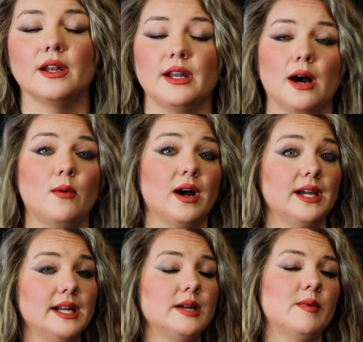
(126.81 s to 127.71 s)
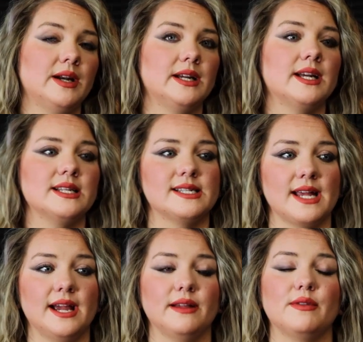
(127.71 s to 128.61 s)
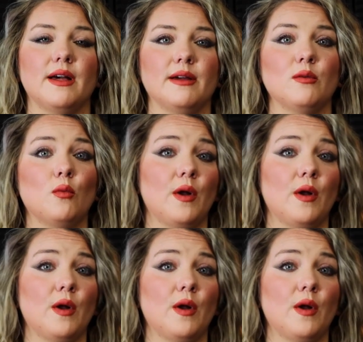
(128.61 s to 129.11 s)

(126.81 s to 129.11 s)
Now, while anybody can say that